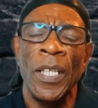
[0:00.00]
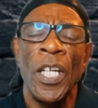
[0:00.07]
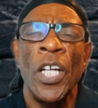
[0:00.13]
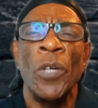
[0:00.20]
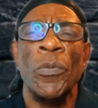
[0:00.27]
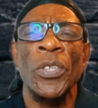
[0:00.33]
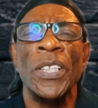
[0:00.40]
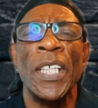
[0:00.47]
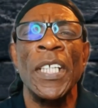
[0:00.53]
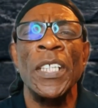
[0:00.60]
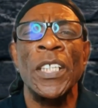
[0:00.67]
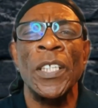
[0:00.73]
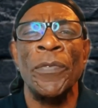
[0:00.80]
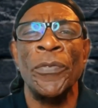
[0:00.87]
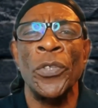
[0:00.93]
was
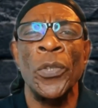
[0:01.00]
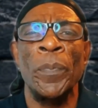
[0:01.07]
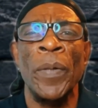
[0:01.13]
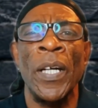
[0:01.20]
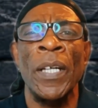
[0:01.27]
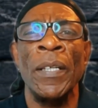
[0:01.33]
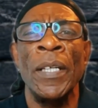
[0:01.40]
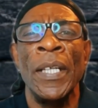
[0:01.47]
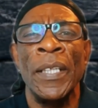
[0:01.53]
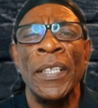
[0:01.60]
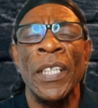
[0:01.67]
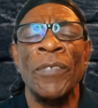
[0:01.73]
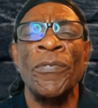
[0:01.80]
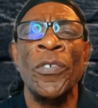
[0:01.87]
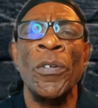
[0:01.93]
interviewed by
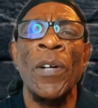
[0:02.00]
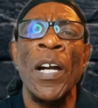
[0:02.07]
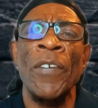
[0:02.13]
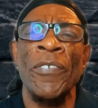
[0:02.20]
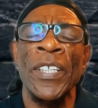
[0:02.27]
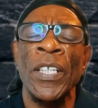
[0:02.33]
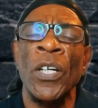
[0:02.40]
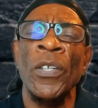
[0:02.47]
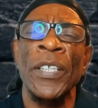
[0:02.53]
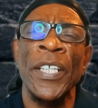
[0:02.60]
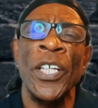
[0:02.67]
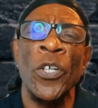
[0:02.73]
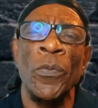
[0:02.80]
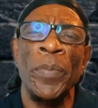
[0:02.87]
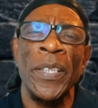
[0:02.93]
Nick Ferrari on
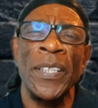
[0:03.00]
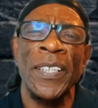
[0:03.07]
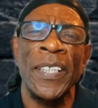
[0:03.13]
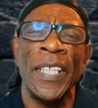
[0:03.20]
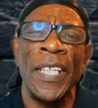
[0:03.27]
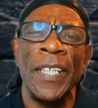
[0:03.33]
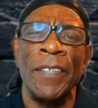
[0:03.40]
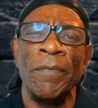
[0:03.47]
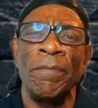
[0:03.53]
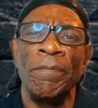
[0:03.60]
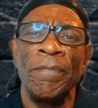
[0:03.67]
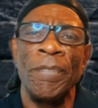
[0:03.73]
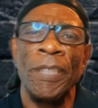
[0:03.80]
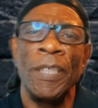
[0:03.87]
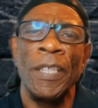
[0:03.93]
LBC.
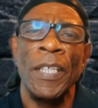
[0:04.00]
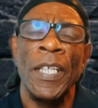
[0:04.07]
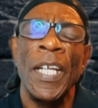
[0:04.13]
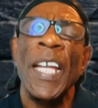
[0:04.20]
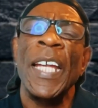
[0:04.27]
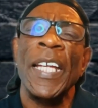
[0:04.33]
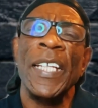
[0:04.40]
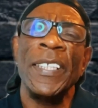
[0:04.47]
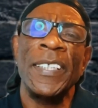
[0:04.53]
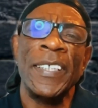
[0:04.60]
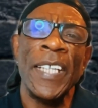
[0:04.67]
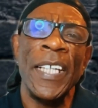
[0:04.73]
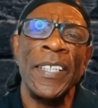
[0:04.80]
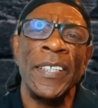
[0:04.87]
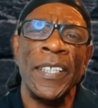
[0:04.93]
He
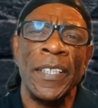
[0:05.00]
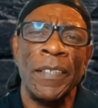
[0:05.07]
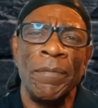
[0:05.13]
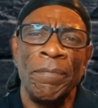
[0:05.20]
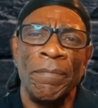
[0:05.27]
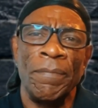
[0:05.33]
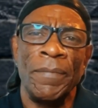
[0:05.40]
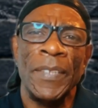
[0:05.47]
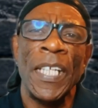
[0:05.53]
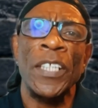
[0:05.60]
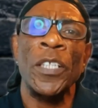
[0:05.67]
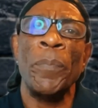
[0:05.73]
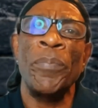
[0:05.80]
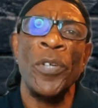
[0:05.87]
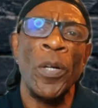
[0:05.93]
stated that
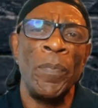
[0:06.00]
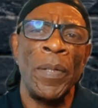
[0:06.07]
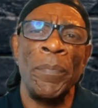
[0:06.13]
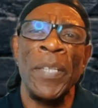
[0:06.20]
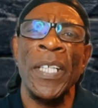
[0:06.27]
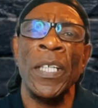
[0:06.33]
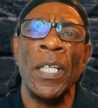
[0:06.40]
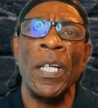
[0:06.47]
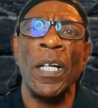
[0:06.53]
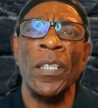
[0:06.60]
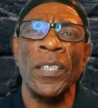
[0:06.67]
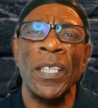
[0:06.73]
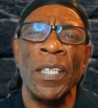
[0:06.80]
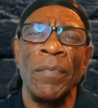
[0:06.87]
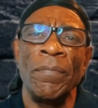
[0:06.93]
the problem in
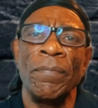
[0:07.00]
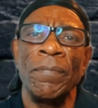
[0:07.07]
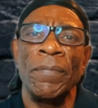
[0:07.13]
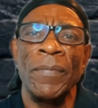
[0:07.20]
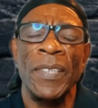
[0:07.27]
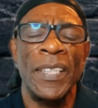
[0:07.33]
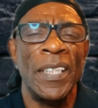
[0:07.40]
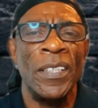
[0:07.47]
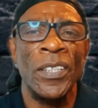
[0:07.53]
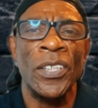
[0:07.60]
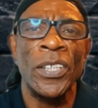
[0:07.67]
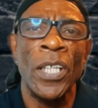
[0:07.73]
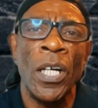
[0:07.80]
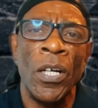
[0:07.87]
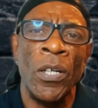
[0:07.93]
Gaza didn't
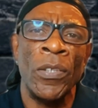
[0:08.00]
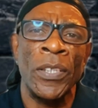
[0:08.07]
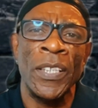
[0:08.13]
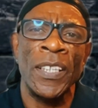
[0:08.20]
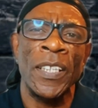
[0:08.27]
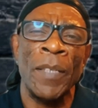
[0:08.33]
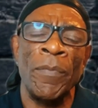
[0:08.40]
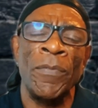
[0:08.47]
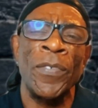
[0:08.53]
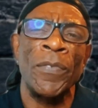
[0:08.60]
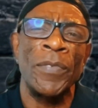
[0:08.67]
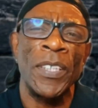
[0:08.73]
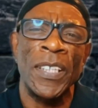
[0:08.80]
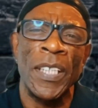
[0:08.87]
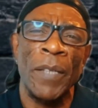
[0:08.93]
start on the 7th
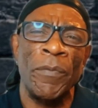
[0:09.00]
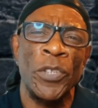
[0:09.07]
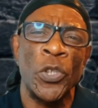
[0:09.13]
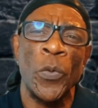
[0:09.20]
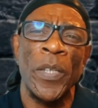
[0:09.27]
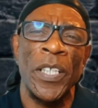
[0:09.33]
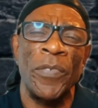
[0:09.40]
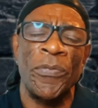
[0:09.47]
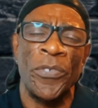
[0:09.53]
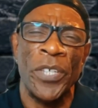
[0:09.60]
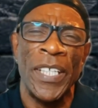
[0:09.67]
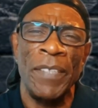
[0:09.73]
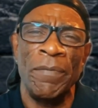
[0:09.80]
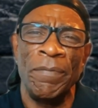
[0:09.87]
of the 10th, 23.